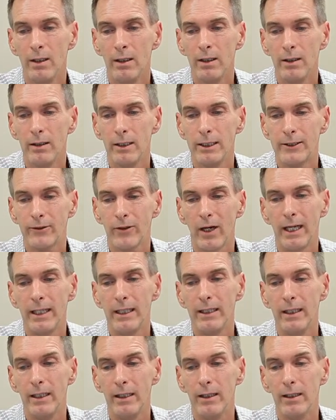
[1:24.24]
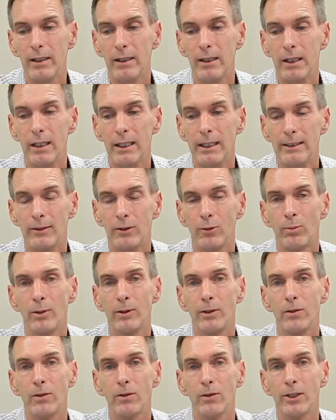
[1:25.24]
The strainer, it's
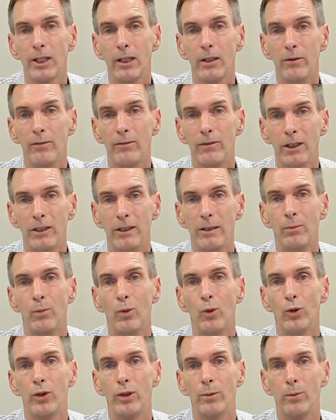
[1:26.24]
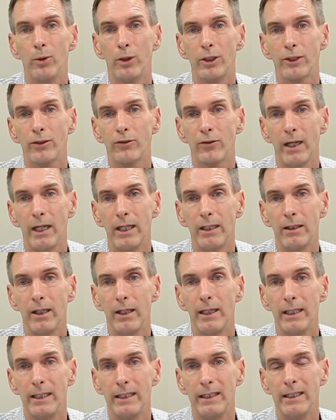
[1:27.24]
also very important to put a strainer
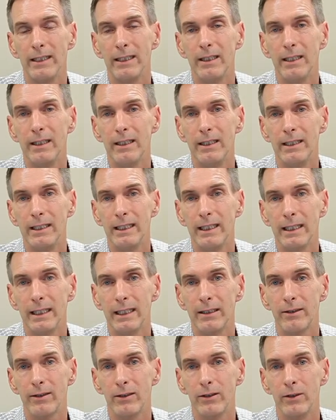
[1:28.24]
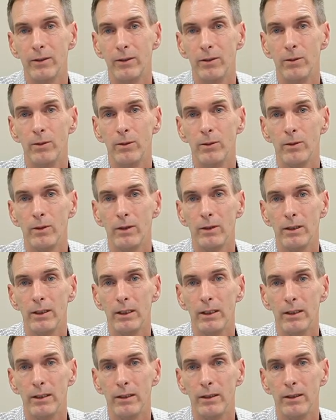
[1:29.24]
in the inlet to
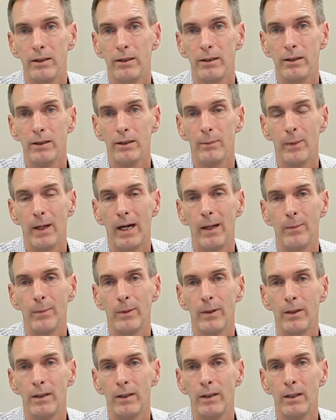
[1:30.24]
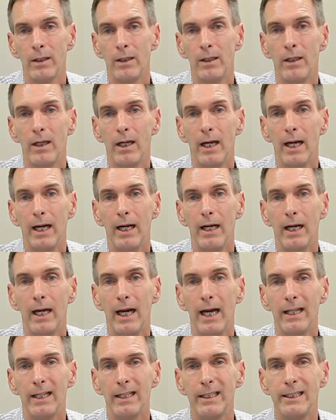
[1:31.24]
the pump,
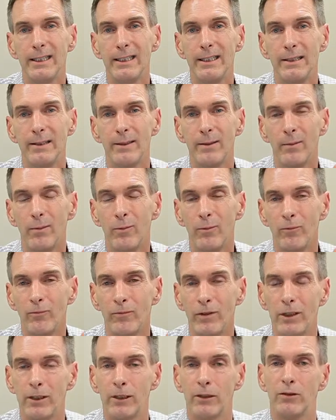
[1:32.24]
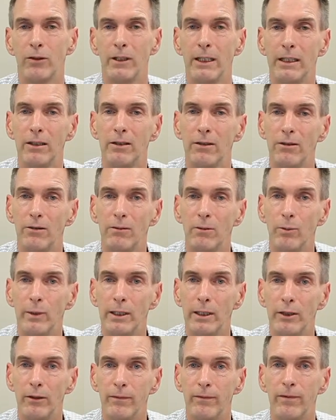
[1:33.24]
and this is very critical
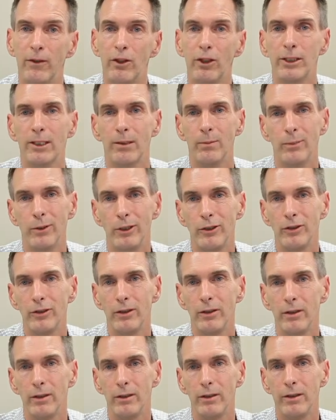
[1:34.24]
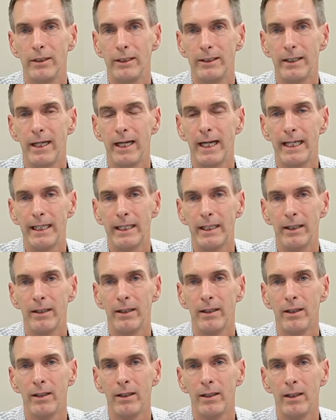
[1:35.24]
when you first commission the tank
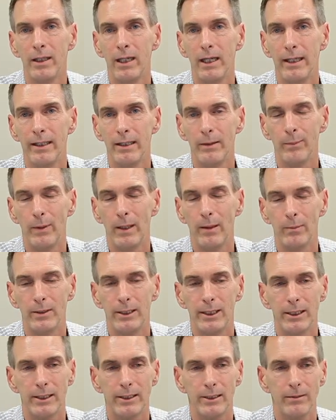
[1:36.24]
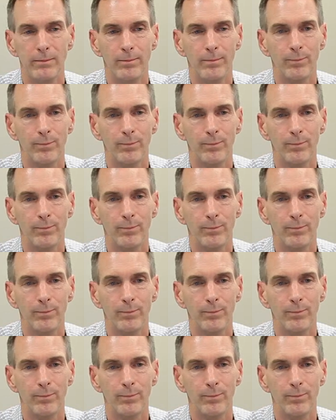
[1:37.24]
and the pump system.